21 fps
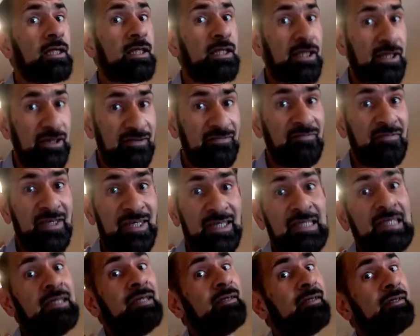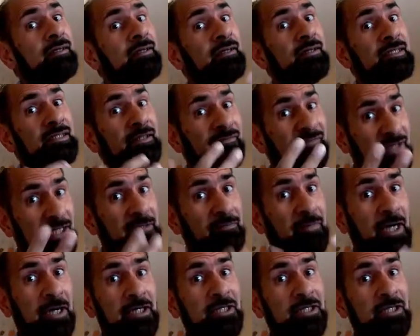Give me some feedback